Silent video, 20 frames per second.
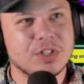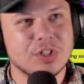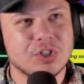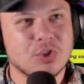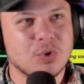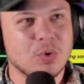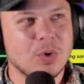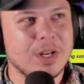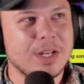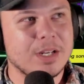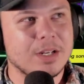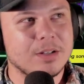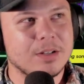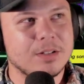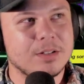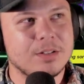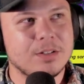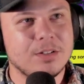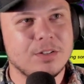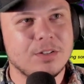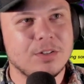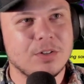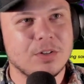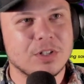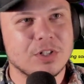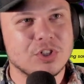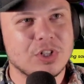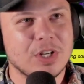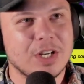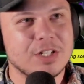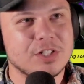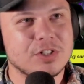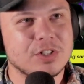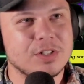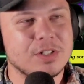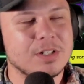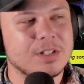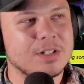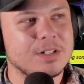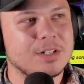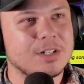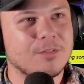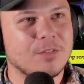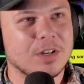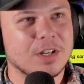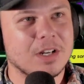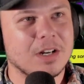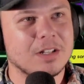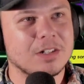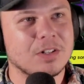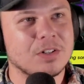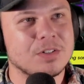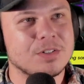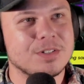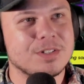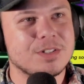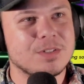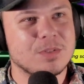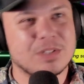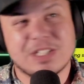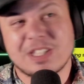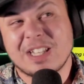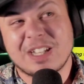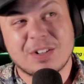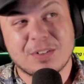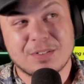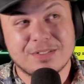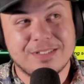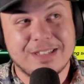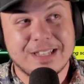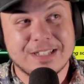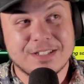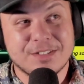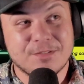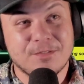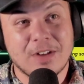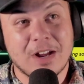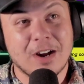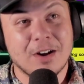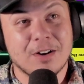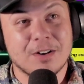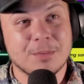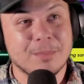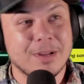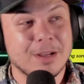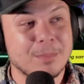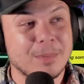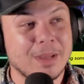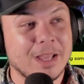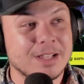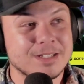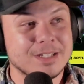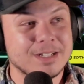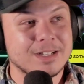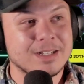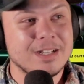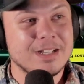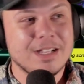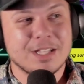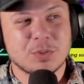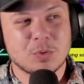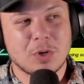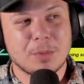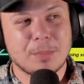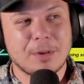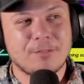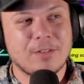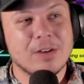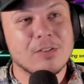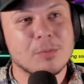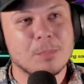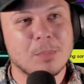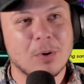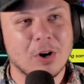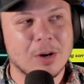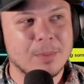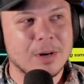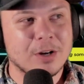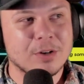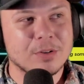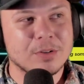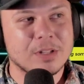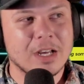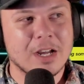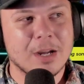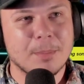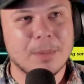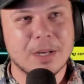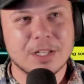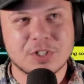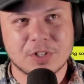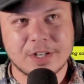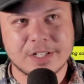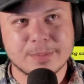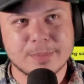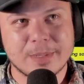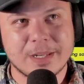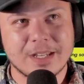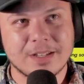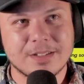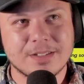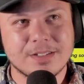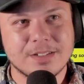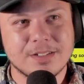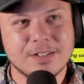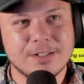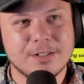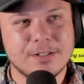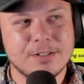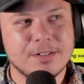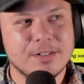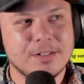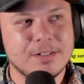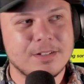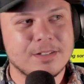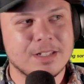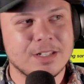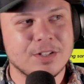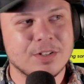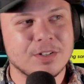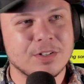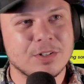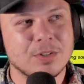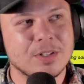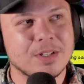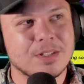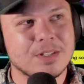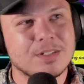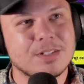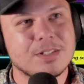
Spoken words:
trait, you can change it to different colors, which I think is very amazing. It's one of my favorite part about monster cosmetics, that you can do this.